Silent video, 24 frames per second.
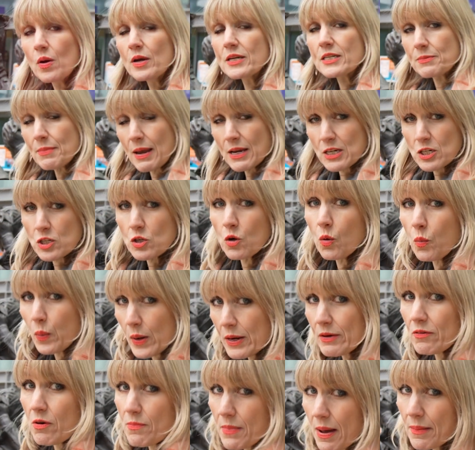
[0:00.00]
to make sure
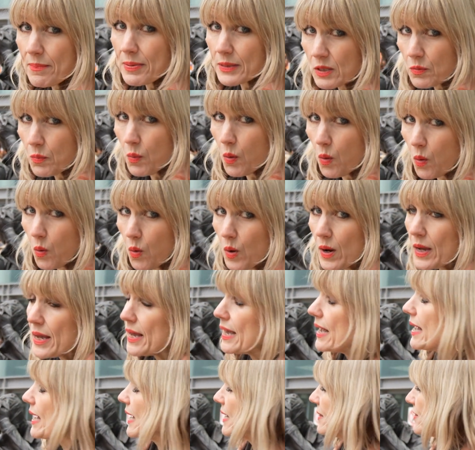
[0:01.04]
we remembered the war
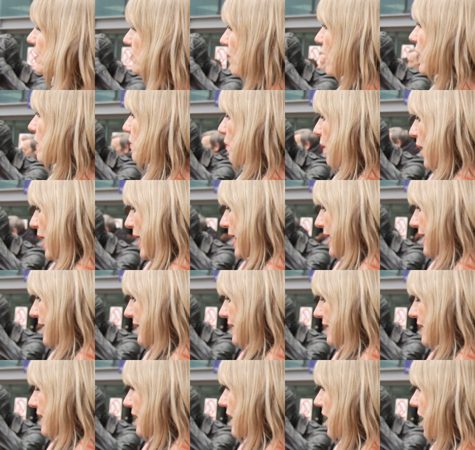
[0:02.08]
in the right way.
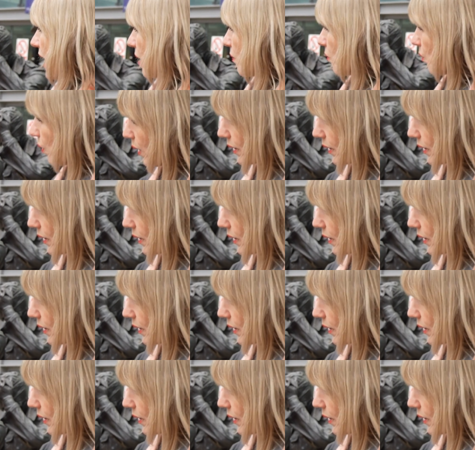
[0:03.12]
And